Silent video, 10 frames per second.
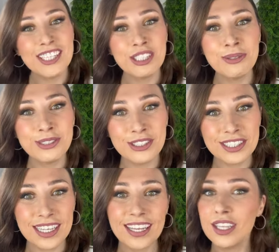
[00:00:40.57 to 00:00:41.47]
she was
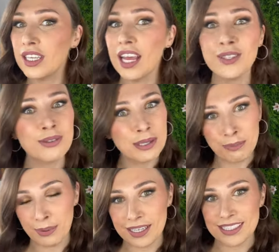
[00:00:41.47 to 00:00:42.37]
just saying, your nails are really
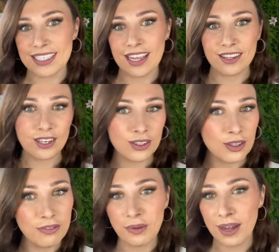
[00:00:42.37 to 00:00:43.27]
pretty today. They look
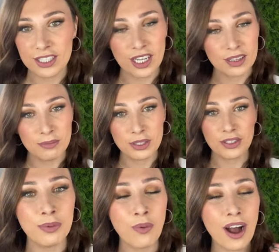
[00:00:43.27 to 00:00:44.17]
lovely. Where'd you get them
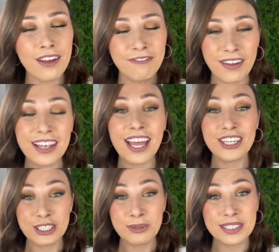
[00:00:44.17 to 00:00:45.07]
done? What I felt like
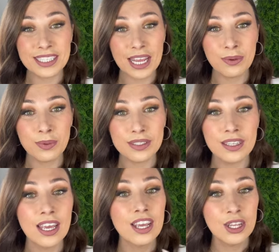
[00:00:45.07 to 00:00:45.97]
she was saying was,
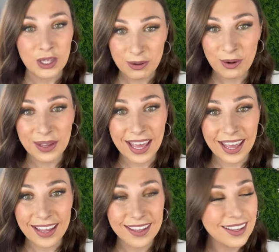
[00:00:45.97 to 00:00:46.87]
you're
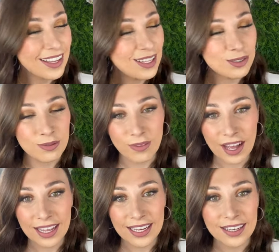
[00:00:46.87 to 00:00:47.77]
okay. It's
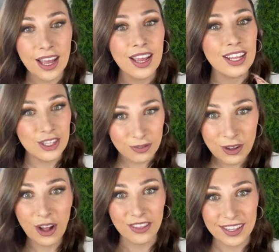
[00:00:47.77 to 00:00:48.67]
fine. You've
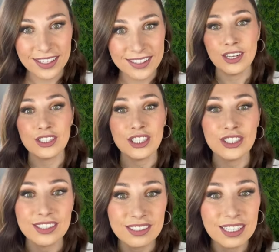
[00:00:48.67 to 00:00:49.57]
got this. She
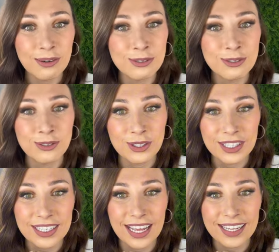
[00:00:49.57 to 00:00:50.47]
could see I was
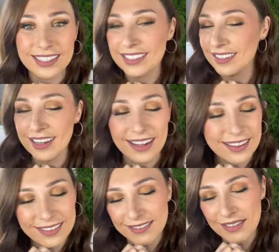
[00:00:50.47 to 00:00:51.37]
struggling and
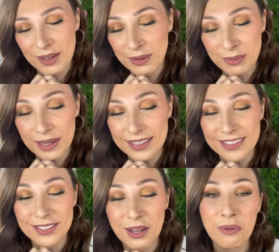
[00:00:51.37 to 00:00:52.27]
it was
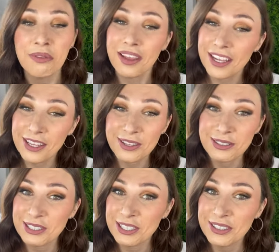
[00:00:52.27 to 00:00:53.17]
amazing. So thank you
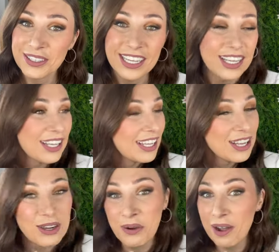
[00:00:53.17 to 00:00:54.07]
to
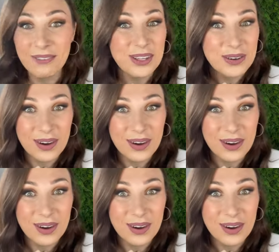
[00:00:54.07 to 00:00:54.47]
whoever you